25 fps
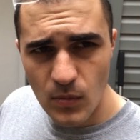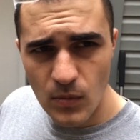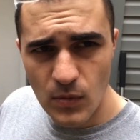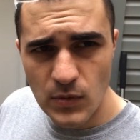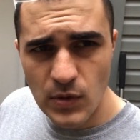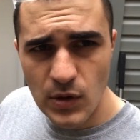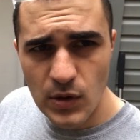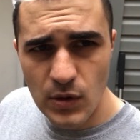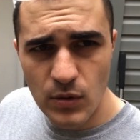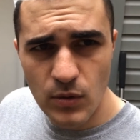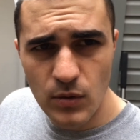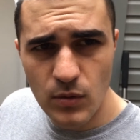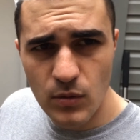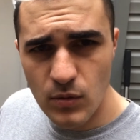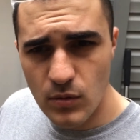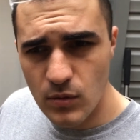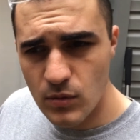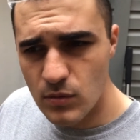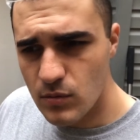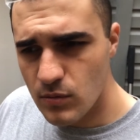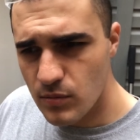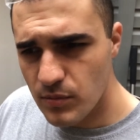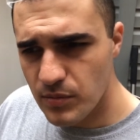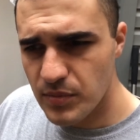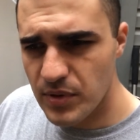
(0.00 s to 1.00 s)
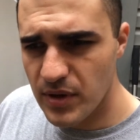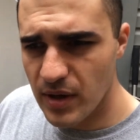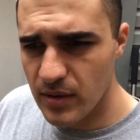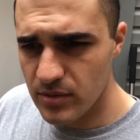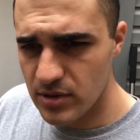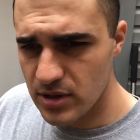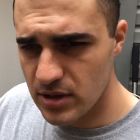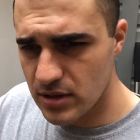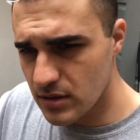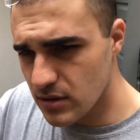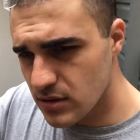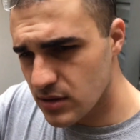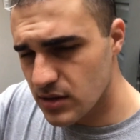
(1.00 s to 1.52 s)
to be
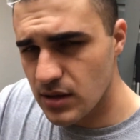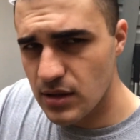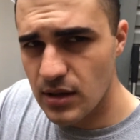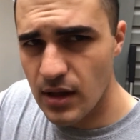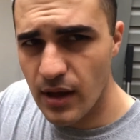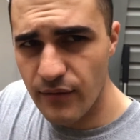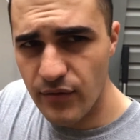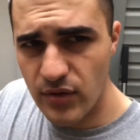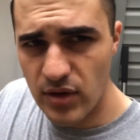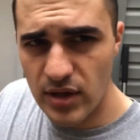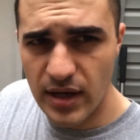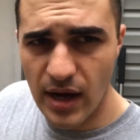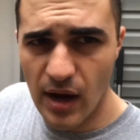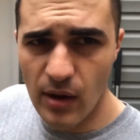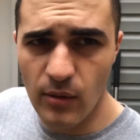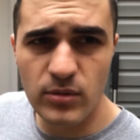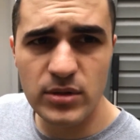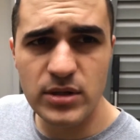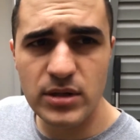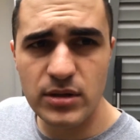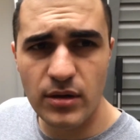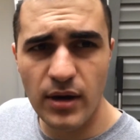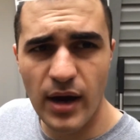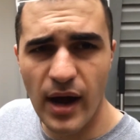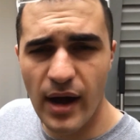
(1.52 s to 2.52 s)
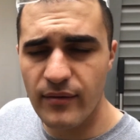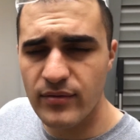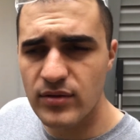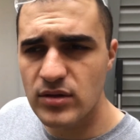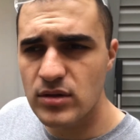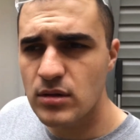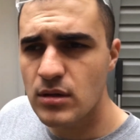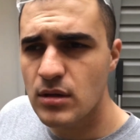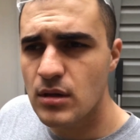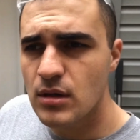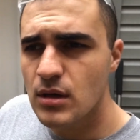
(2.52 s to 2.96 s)
able to level it out with the gravel.